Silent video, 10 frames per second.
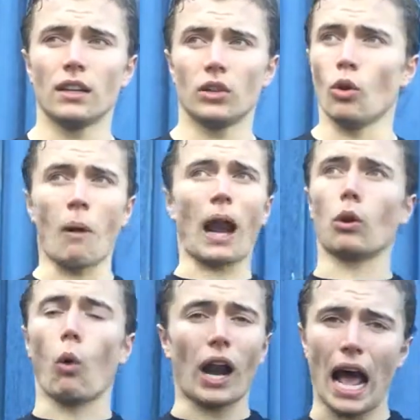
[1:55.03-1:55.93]
No
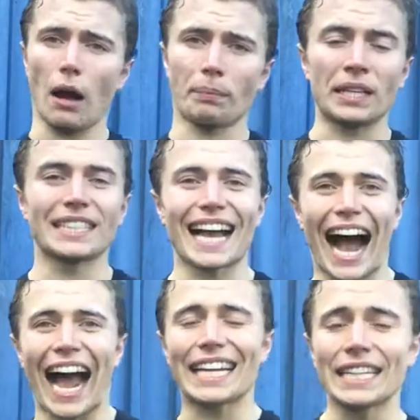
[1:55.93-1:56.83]
matter what happens,
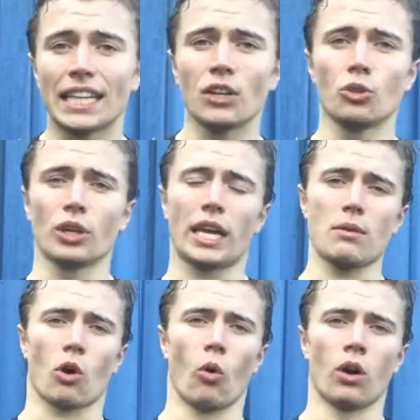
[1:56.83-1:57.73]
I continue to
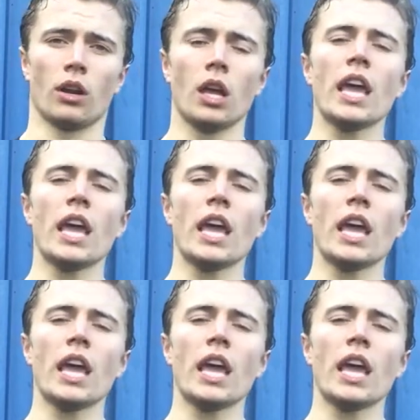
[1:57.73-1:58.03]
keep going.